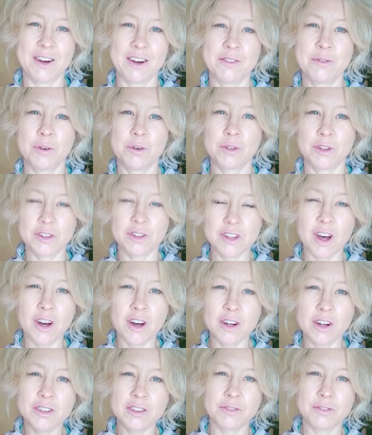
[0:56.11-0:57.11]
for the
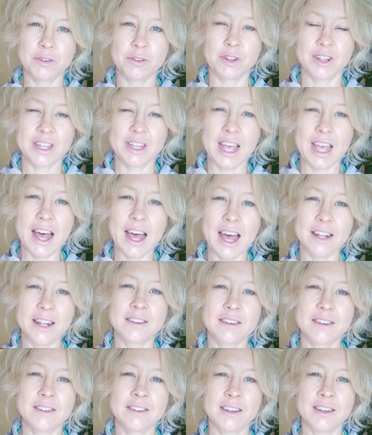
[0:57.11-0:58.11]
dogs, for the
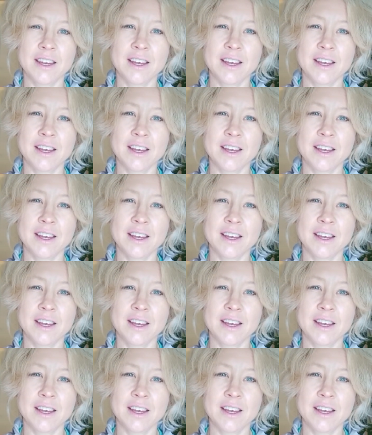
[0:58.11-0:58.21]
cats.